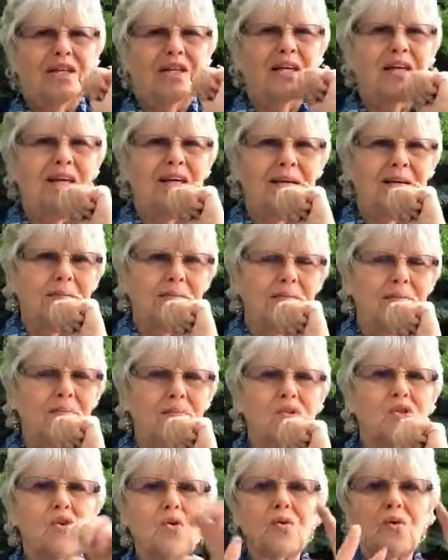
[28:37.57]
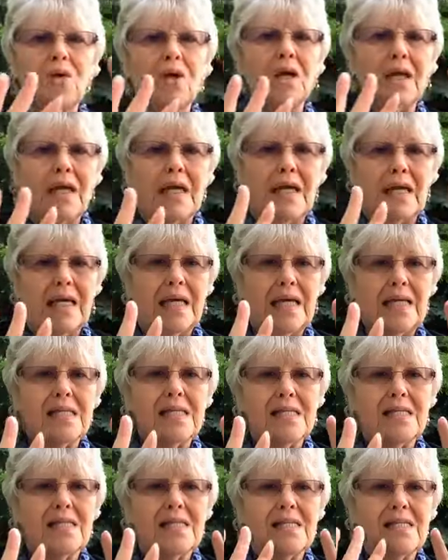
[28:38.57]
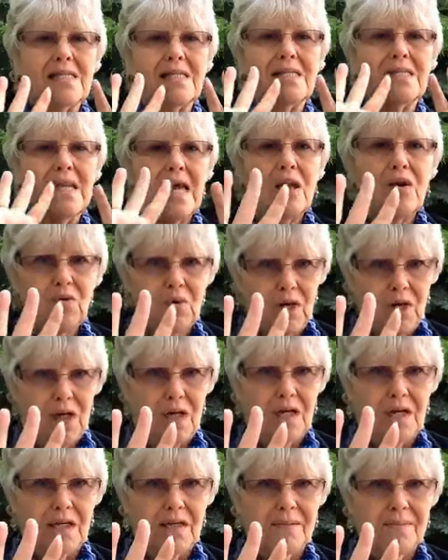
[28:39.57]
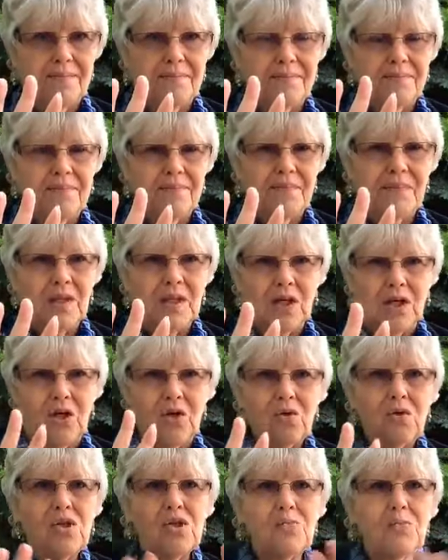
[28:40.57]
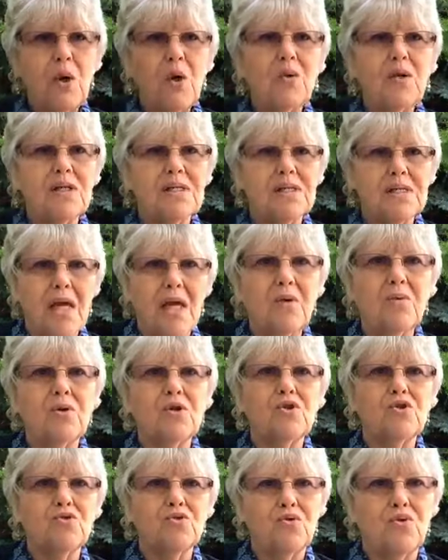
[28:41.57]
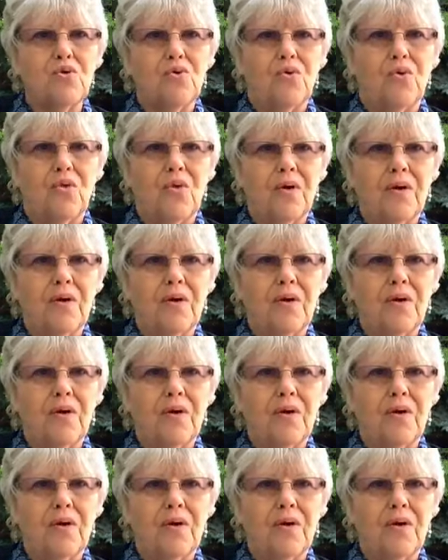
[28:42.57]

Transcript: Uh, so it's sacred. You spoke a sacred truth.